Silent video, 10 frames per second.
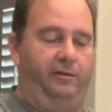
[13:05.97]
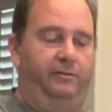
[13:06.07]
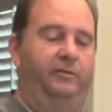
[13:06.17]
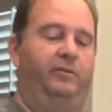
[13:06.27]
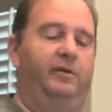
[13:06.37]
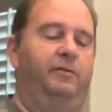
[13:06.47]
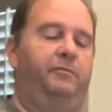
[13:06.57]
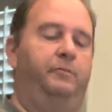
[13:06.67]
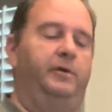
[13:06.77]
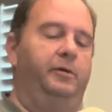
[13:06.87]
You even see
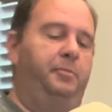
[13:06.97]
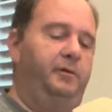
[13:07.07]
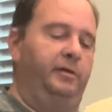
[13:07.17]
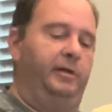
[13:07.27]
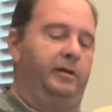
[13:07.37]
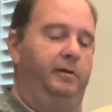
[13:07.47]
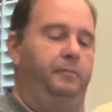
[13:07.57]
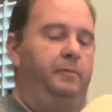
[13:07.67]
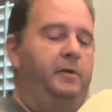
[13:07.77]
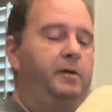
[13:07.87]
when you pull it, it
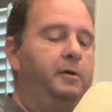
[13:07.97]
can